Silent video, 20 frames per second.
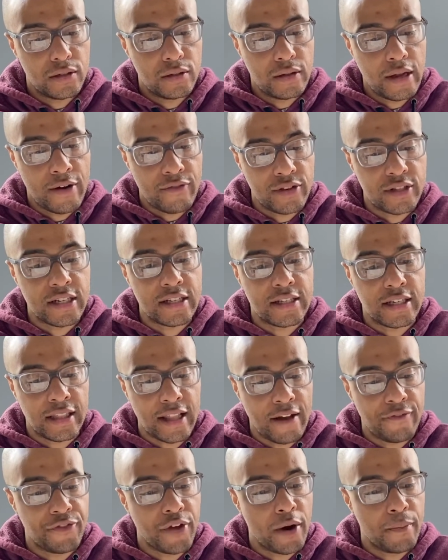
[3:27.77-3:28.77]
ever since it
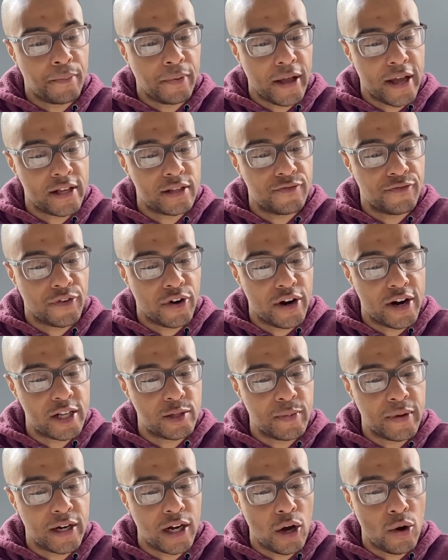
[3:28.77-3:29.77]
left our place, Fern has
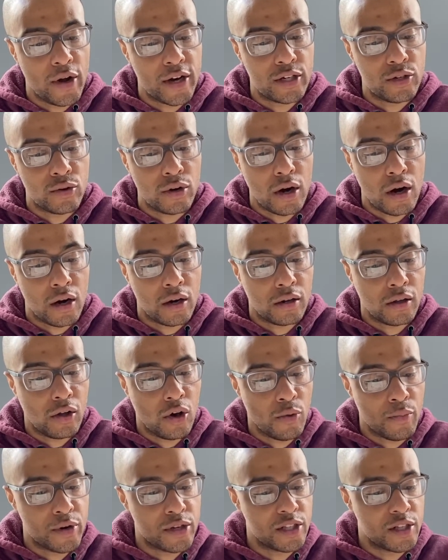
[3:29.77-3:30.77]
been going to her uncle
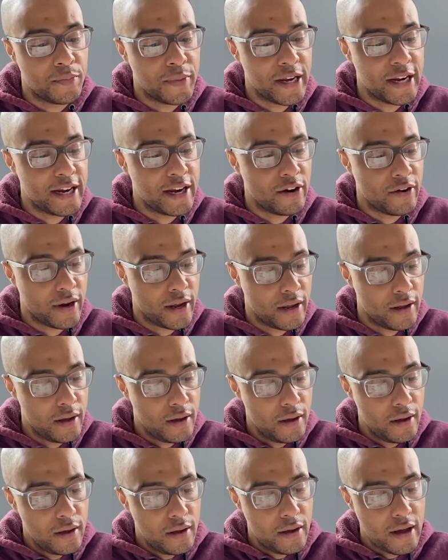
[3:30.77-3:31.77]
Homer's to be near it.
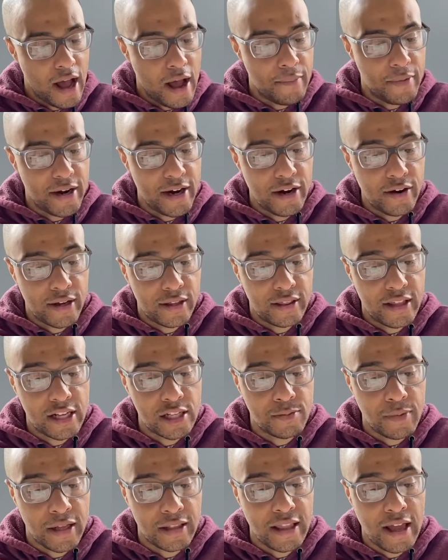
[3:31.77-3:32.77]
I've been hearing things
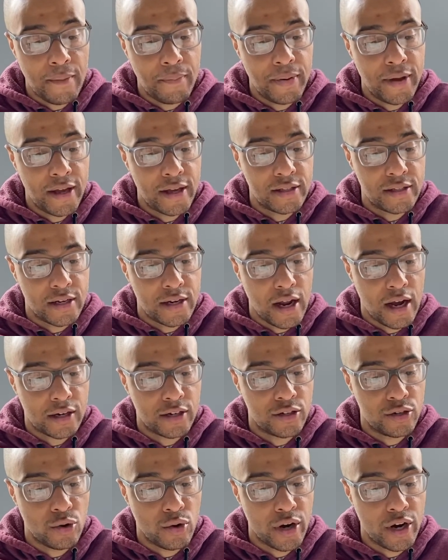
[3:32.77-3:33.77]
about that pig, said Dr.
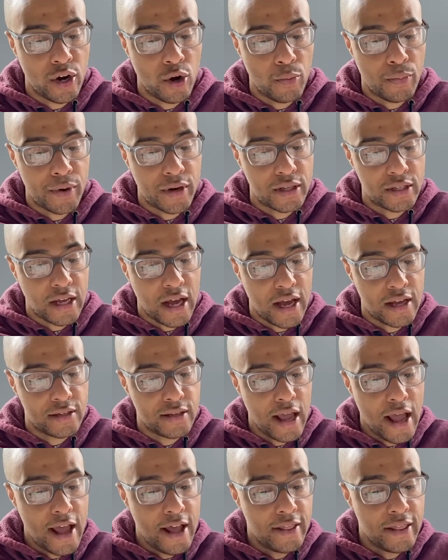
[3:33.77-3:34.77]
Dorian, opened his eyes.
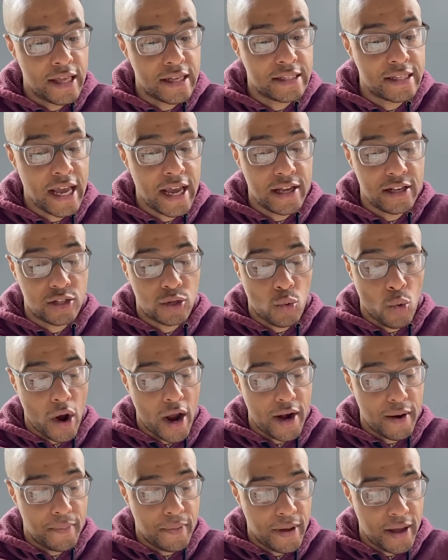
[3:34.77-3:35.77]
They say he's
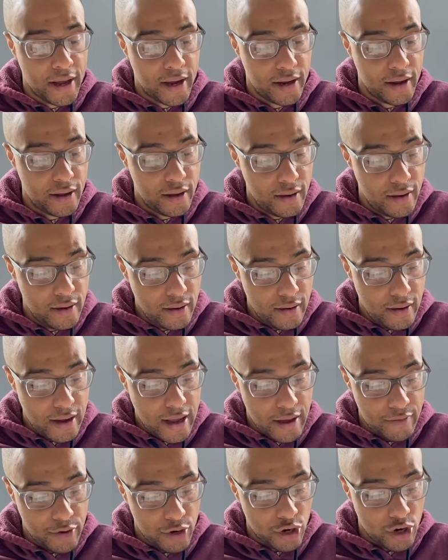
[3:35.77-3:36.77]
quite a pig.
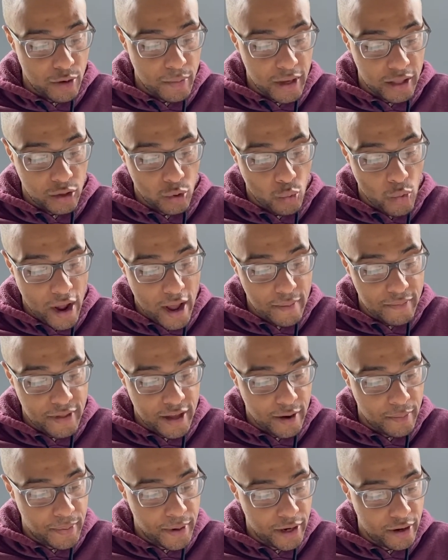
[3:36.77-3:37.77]
Have you heard about the web that
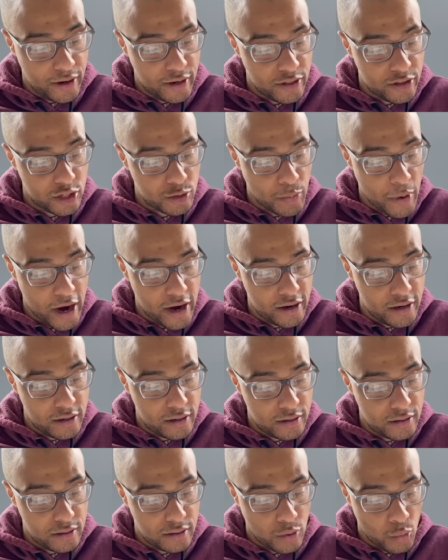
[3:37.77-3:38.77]
appeared in the spider,
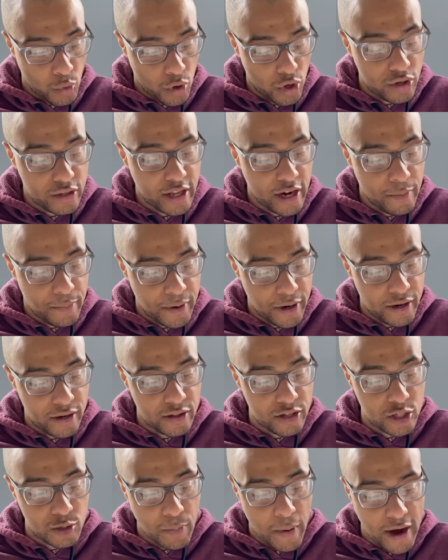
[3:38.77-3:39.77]
the word that appeared in
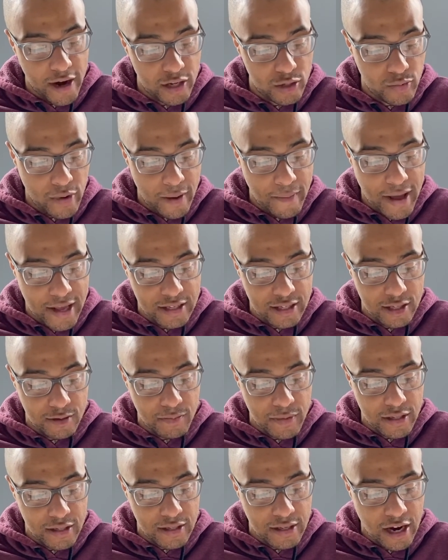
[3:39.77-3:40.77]
the spider's web, asked
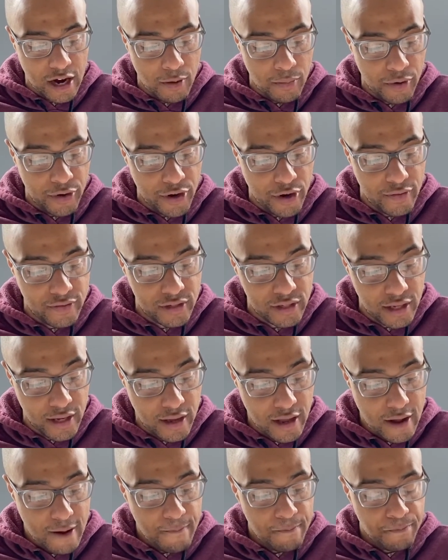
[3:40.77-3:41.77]
Mrs. Arable nervously.
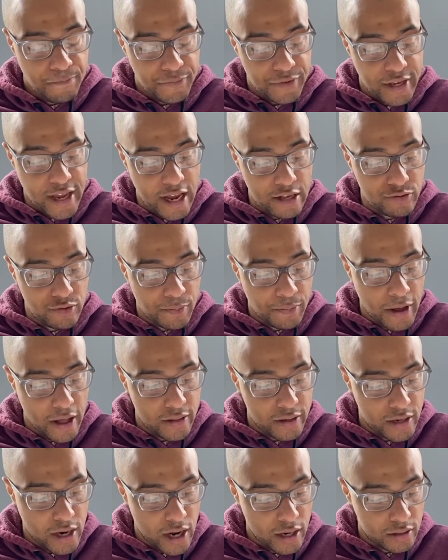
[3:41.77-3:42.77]
Yes, replied the
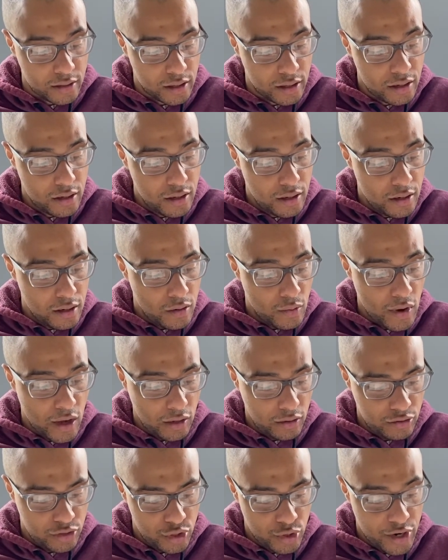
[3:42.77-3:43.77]
doctor.
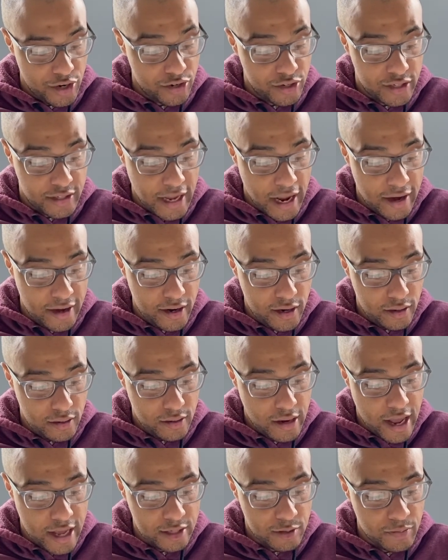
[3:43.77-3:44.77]
Well, do you understand it?
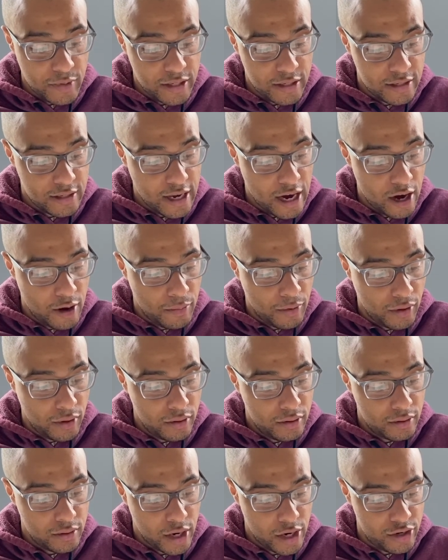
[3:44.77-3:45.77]
asked Mrs. Arable.
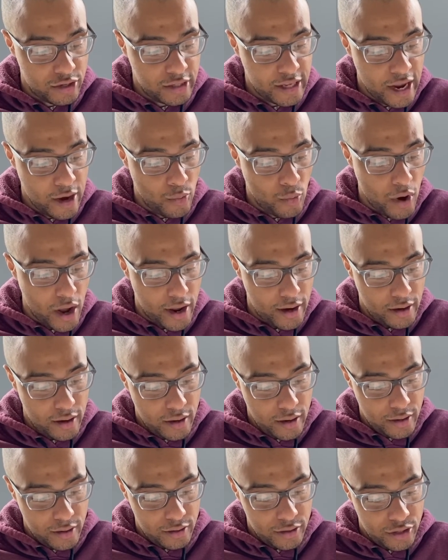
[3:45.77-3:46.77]
Understand what?
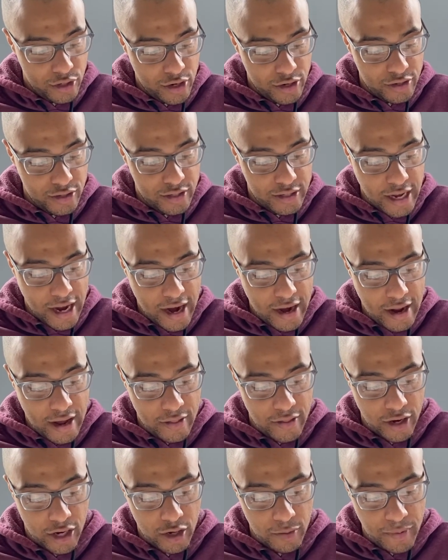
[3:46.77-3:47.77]
Do you understand how
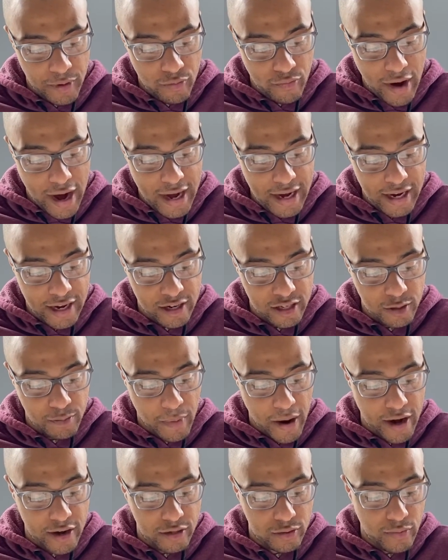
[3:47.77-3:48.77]
there could be writing in a
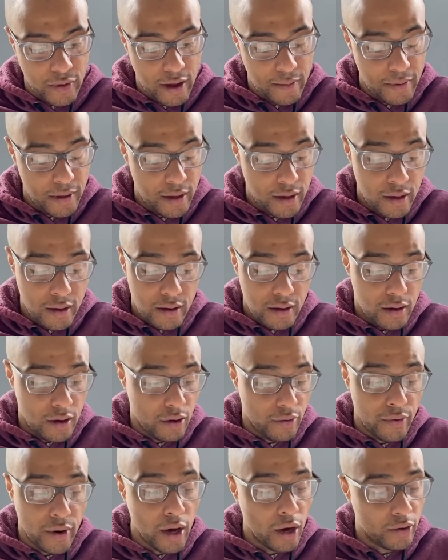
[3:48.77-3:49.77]
spider's web?
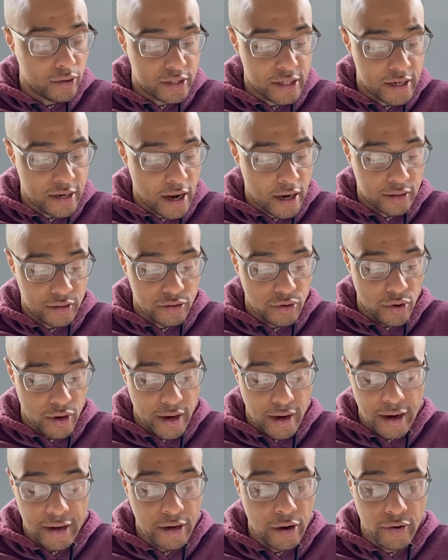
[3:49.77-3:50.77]
Oh no, said Dr.
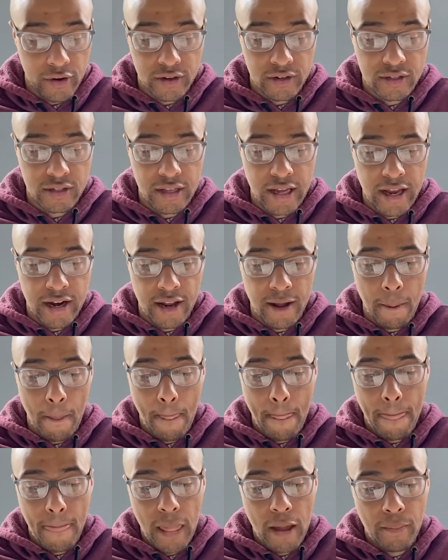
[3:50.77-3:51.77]
Dorian, I don't understand it.
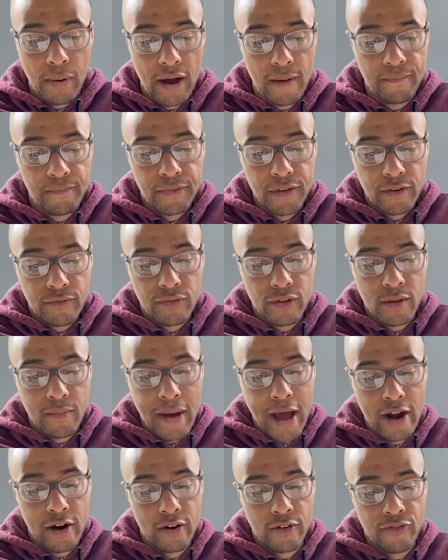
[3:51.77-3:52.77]
But, for the
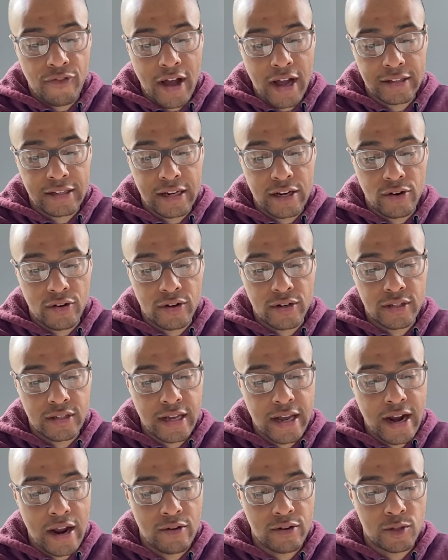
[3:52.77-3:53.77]
matter of fact, I don't
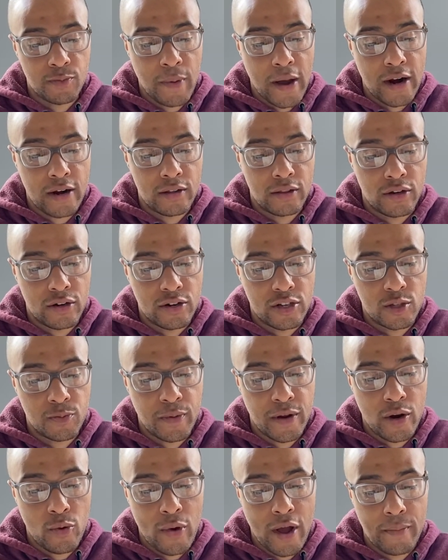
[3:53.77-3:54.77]
understand how a spider learned to
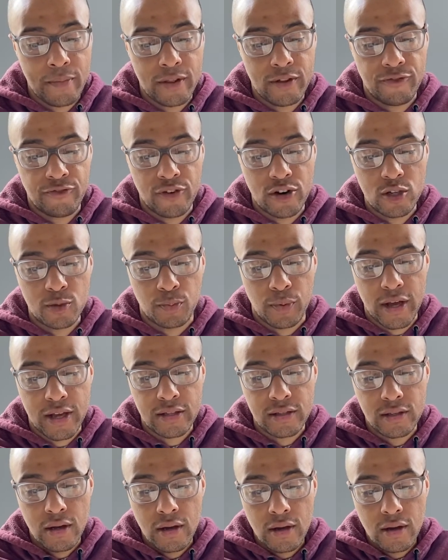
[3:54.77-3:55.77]
spin a web in the first
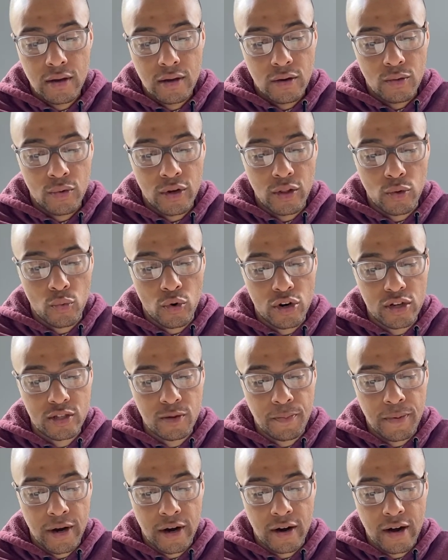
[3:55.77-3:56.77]
place. When the words
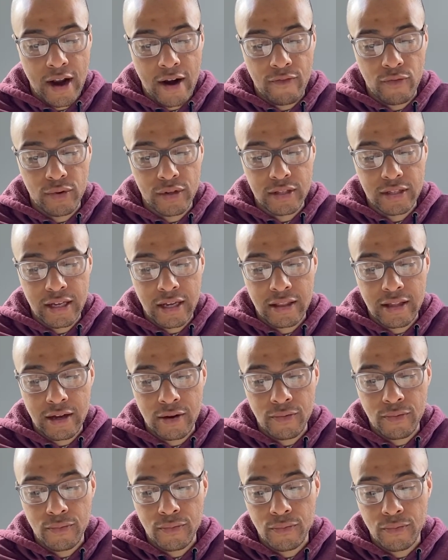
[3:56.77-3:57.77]
appeared, everyone said that
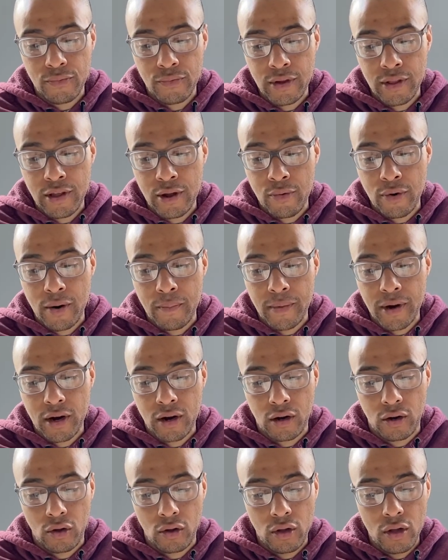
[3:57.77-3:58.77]
they were a
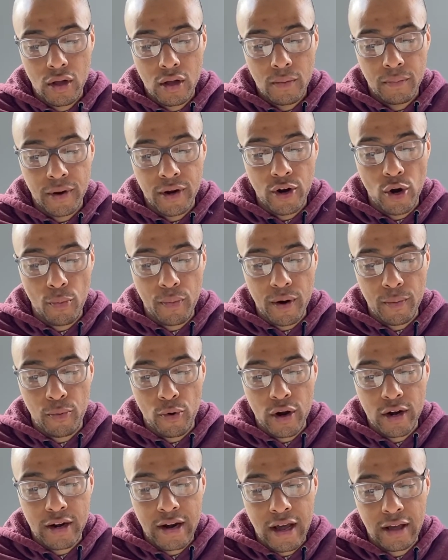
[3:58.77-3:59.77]
miracle, but nobody
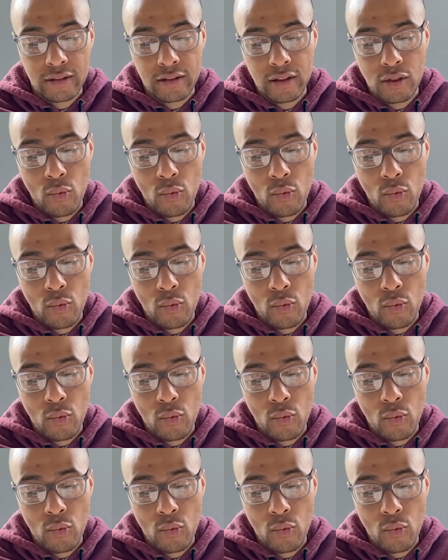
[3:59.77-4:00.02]
pointed out that the